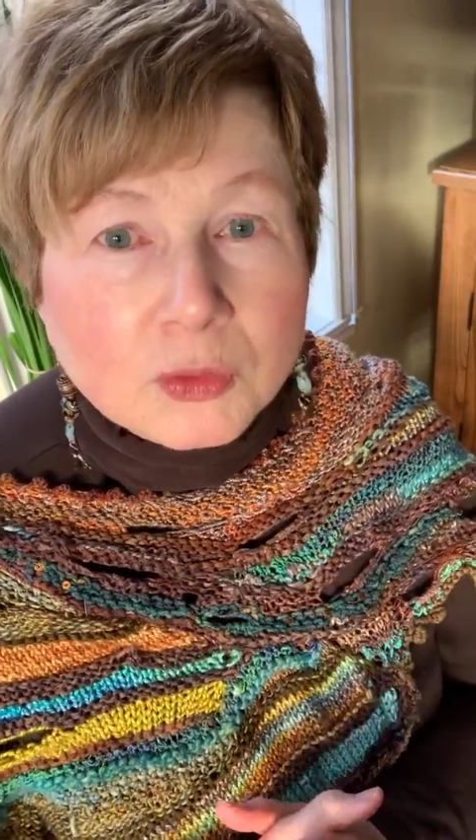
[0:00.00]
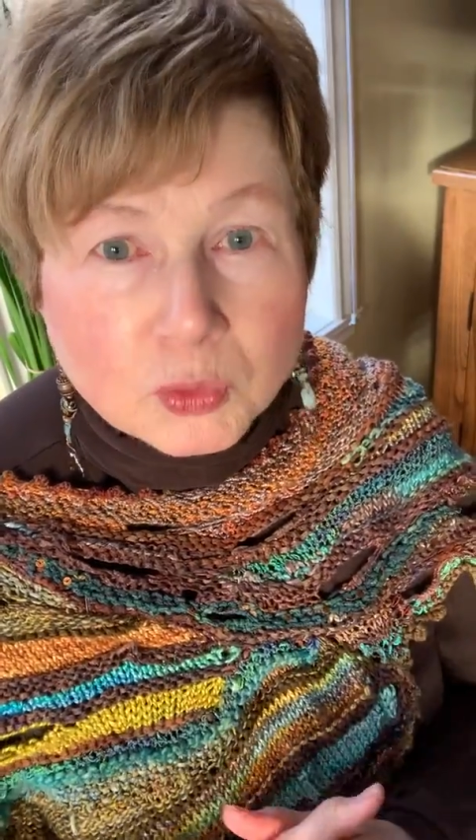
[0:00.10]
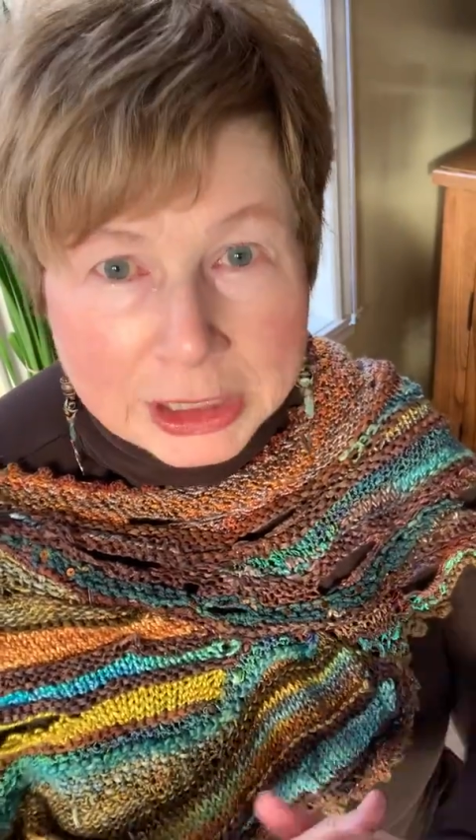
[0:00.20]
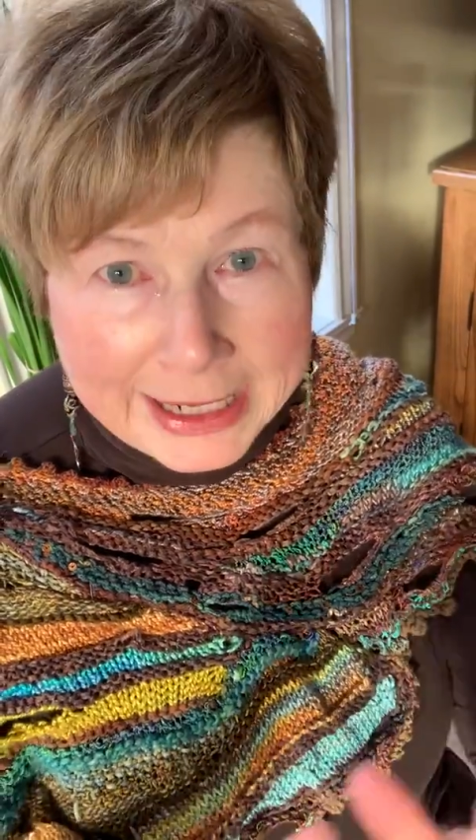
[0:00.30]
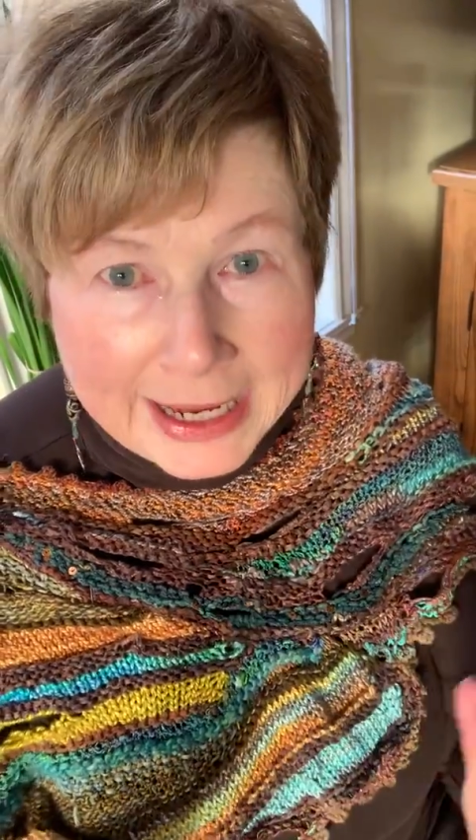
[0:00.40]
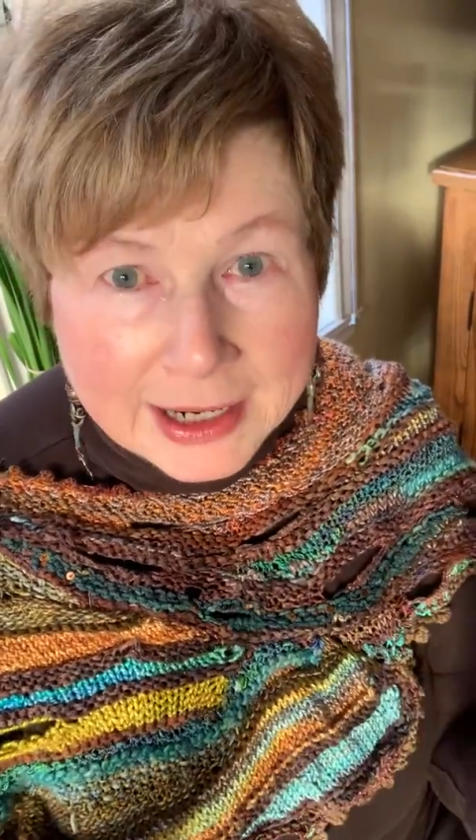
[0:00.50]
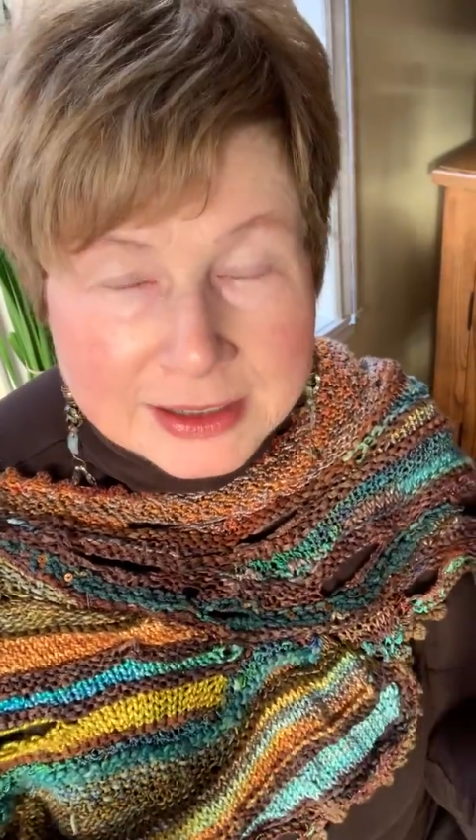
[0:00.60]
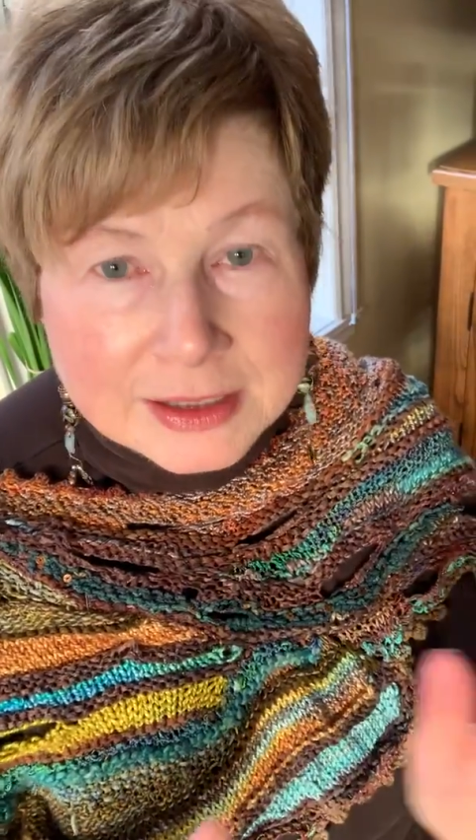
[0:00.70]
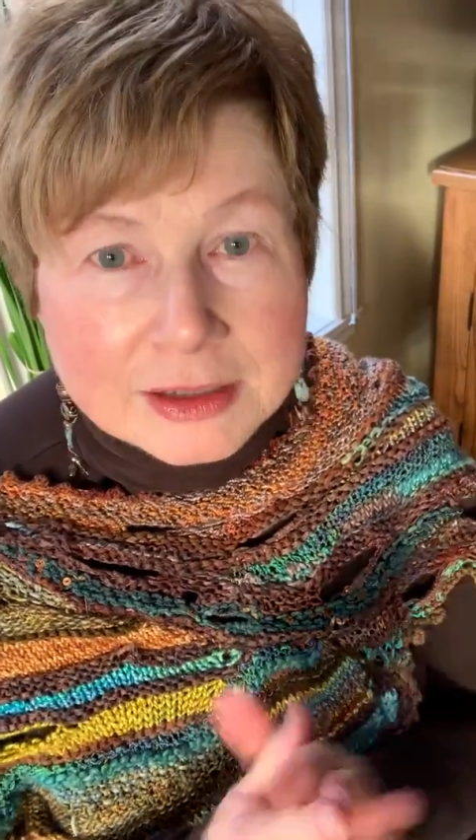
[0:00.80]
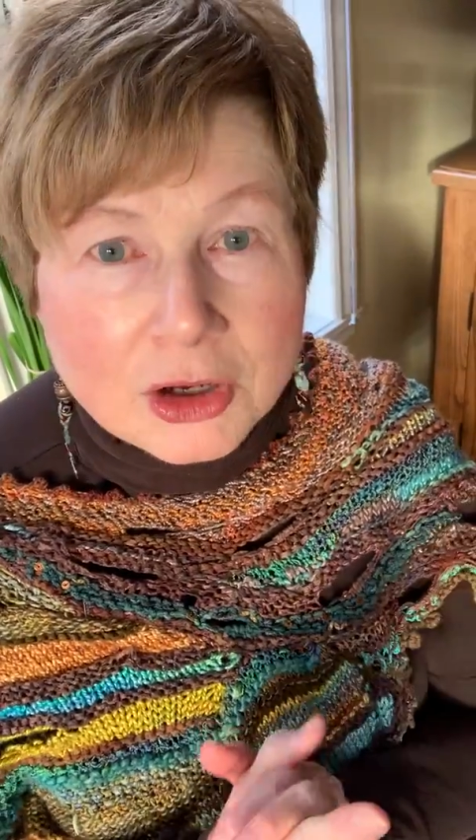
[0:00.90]

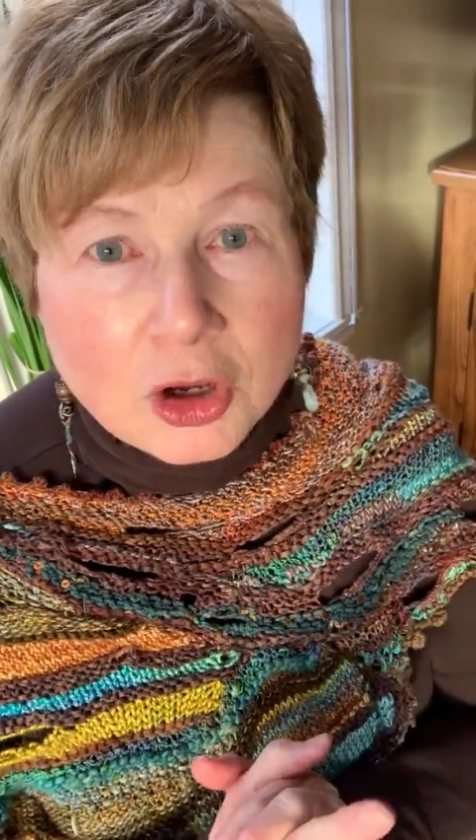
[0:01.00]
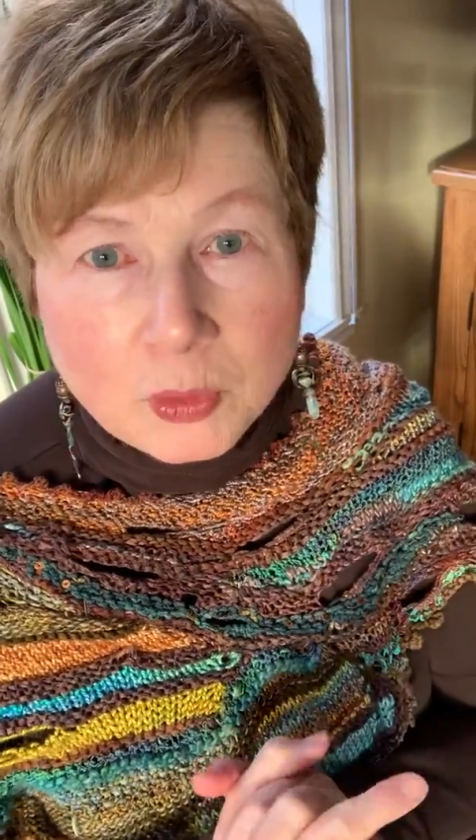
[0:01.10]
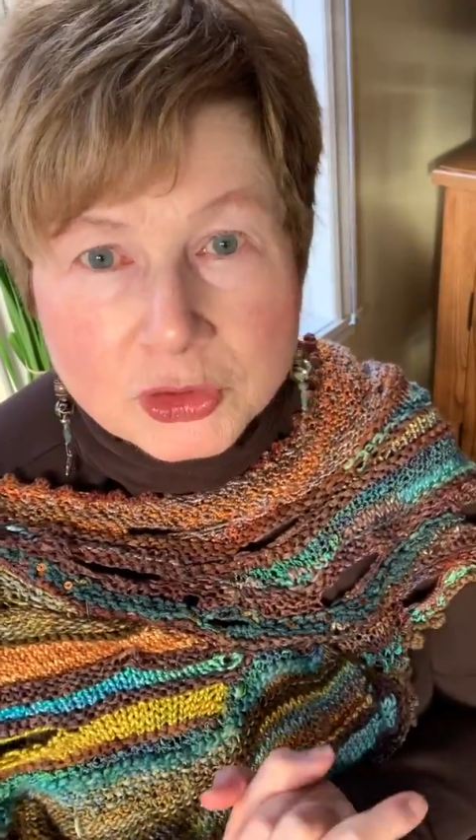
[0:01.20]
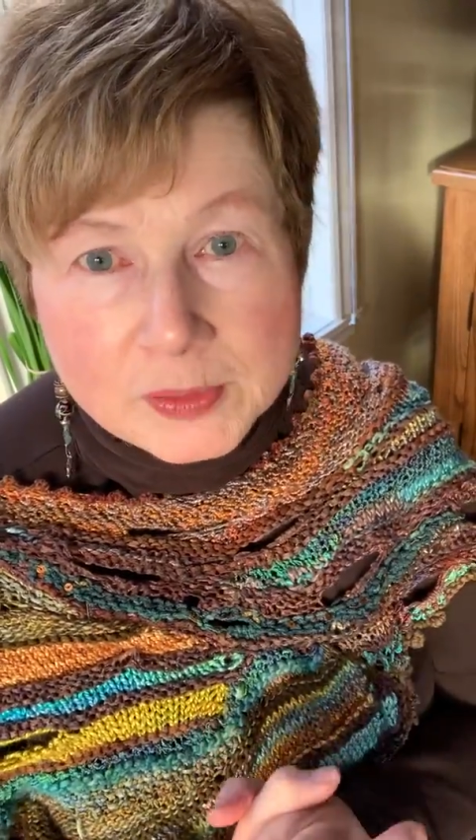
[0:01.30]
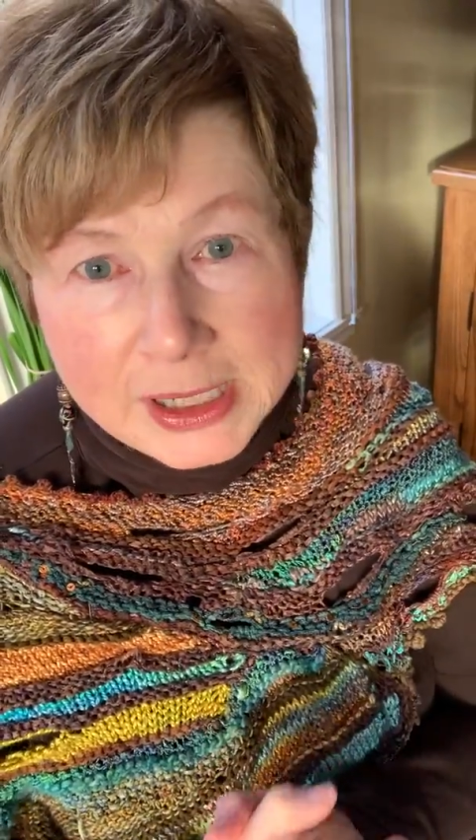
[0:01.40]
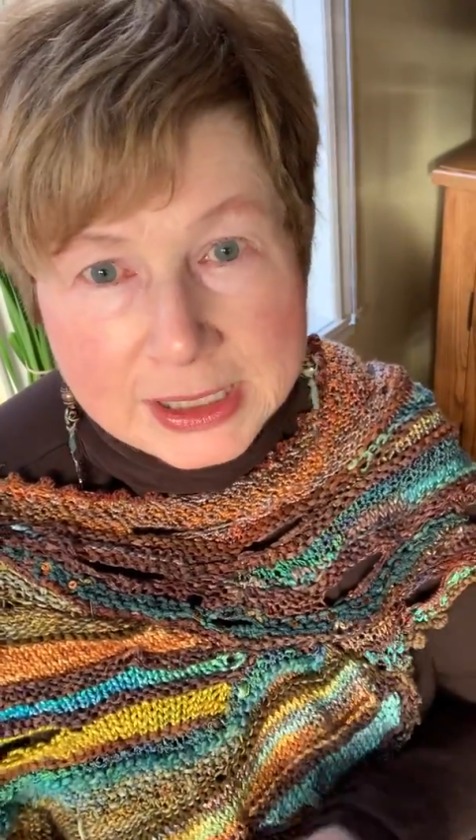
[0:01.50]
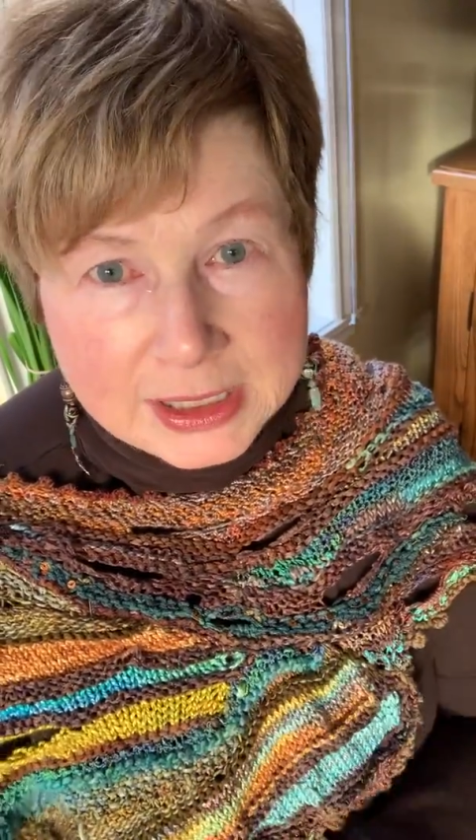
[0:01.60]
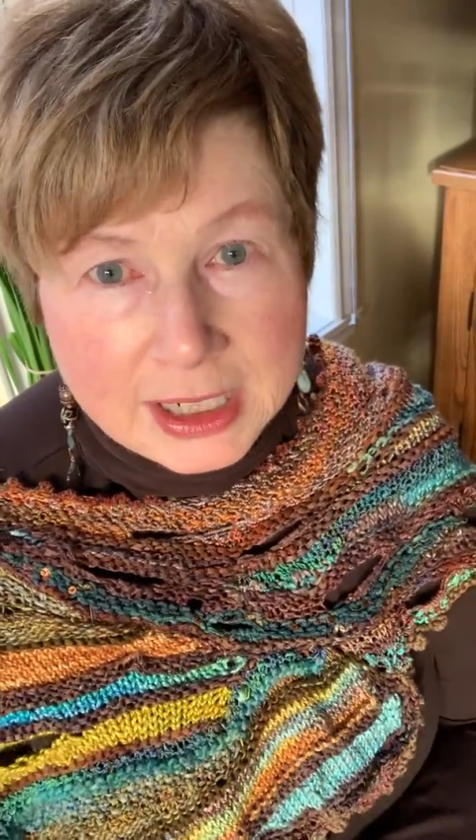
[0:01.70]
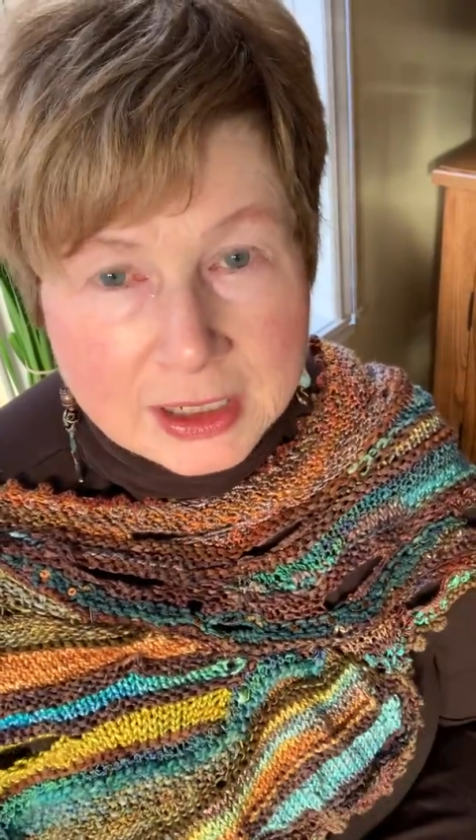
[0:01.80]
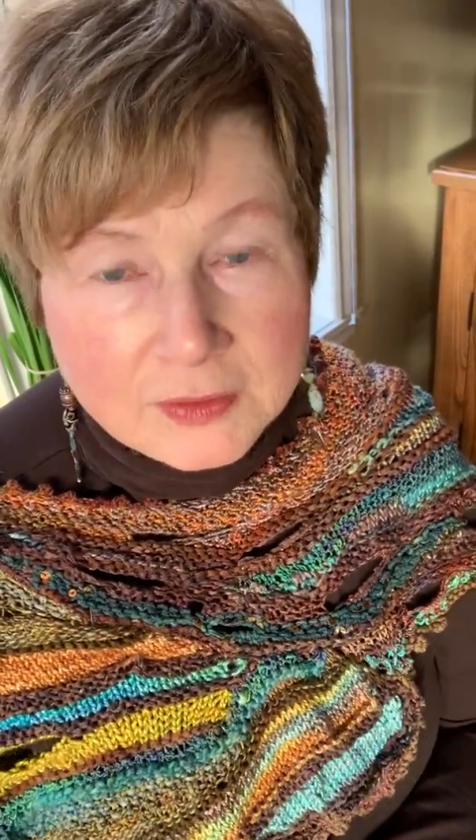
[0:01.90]
relaxed, almost
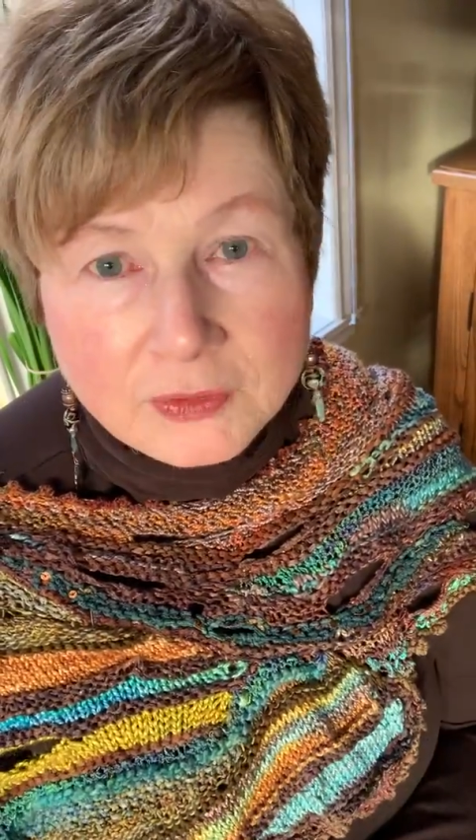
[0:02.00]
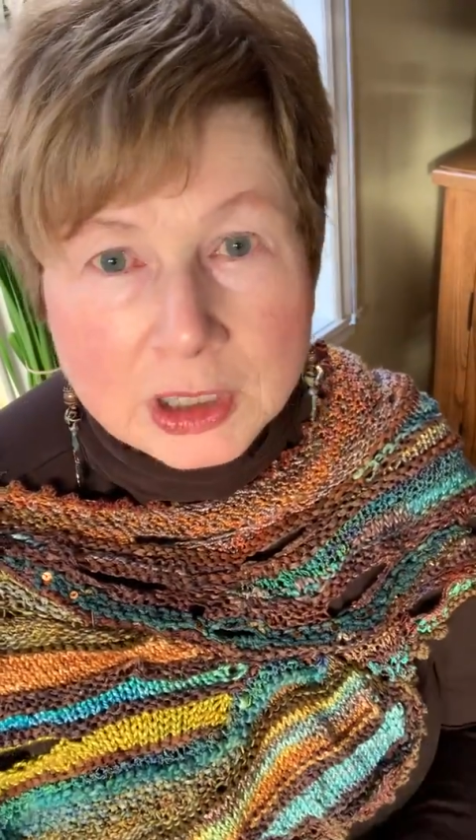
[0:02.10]
meditative,